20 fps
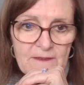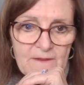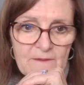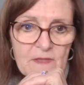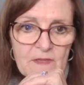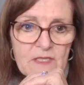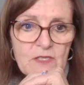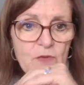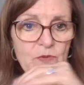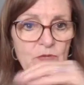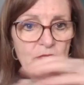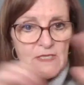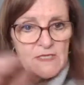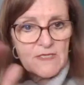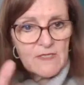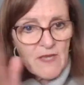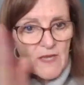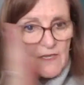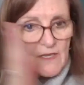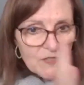So this is
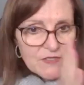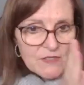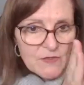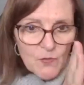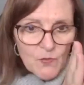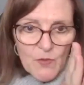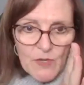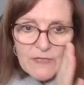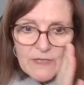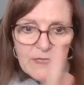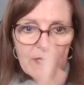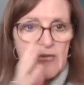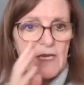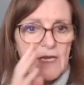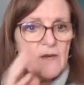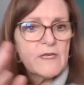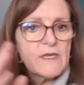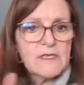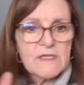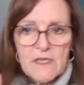not just one
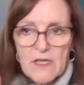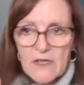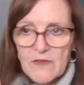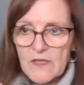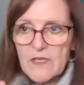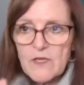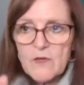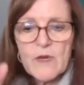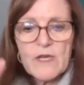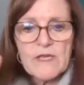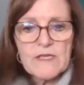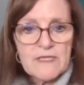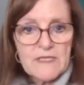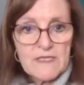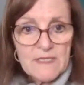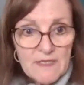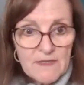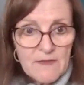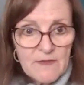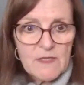area. It's not the US.
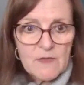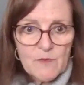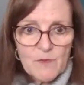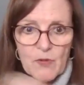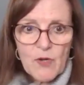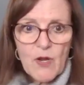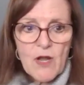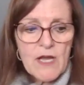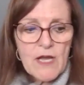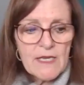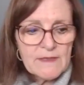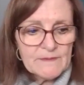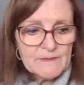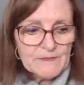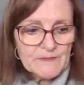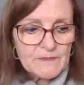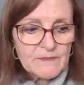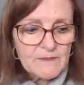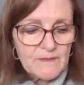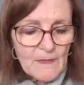It's broad
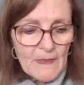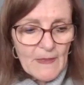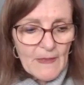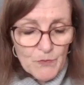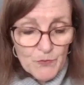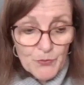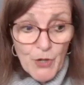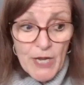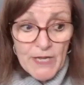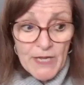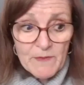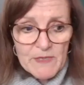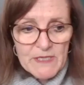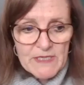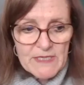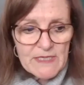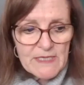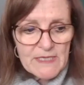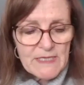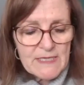
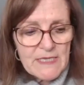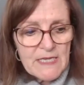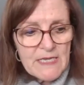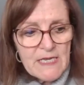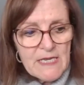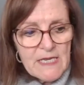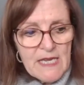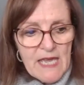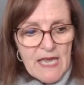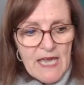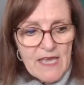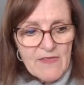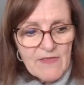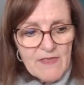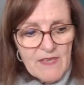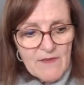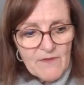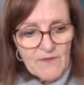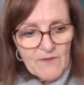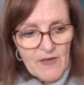business. And
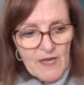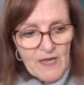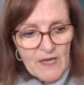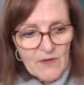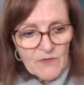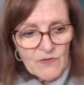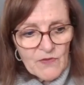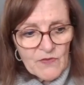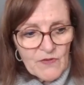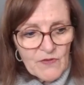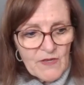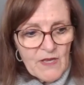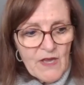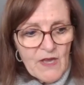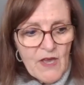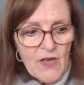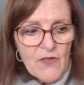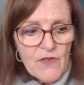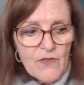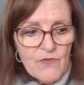they found
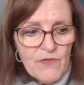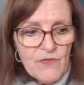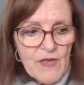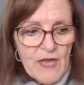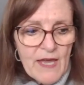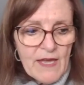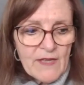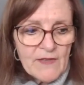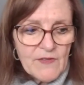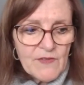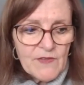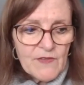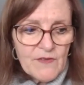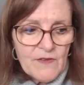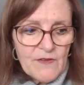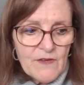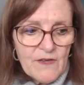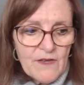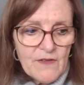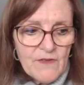that
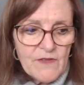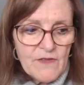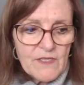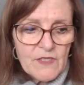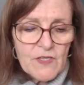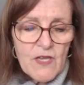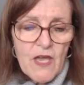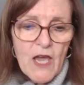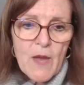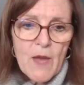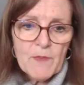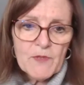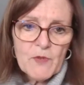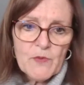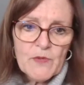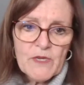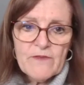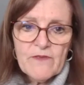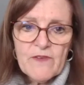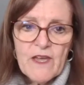the top
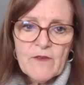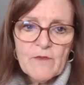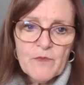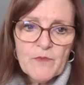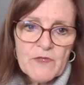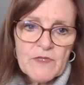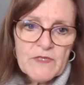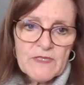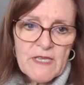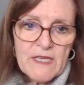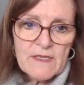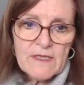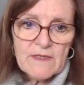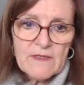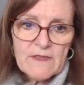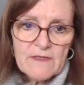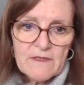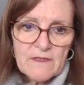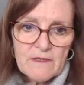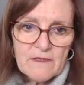
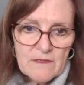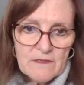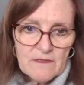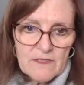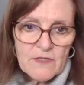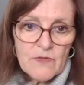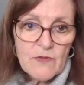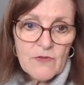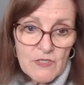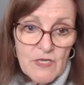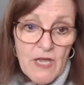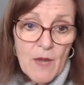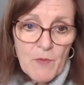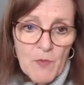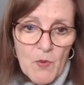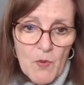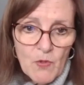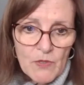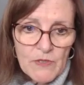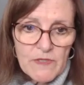25%, so the
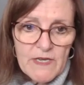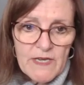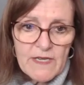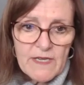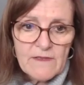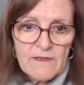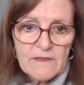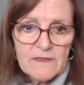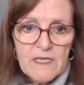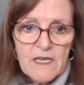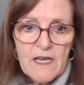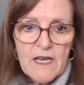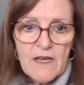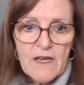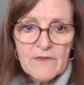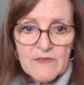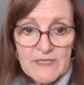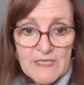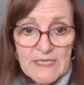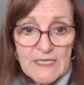top quartile
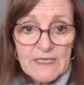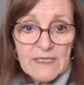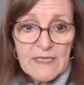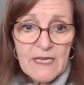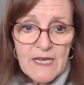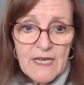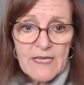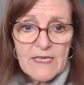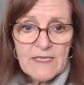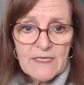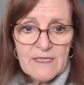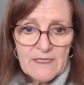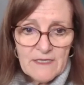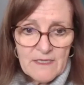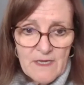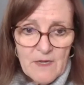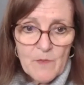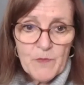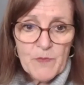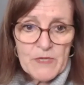of D&I
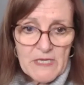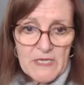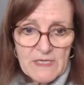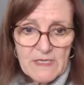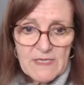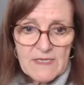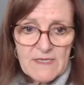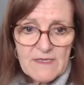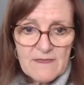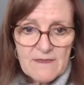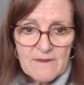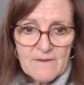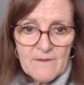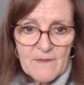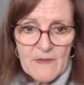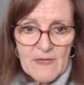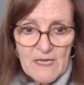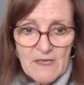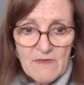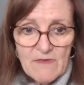companies
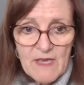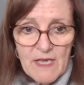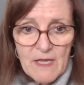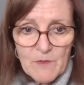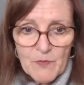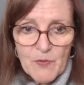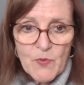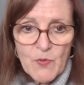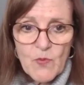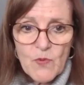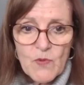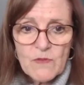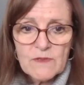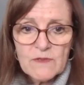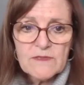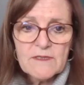in that pool